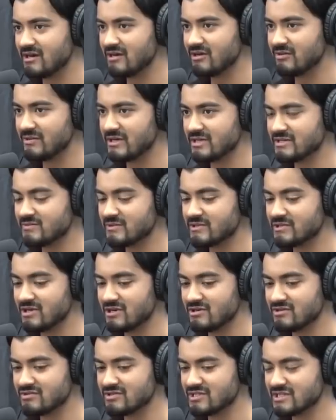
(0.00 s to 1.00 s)
Can't go past
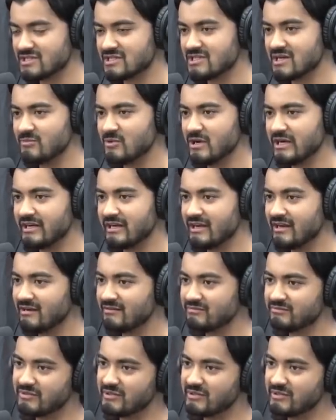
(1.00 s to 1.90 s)
McDonald's. Does Subway count?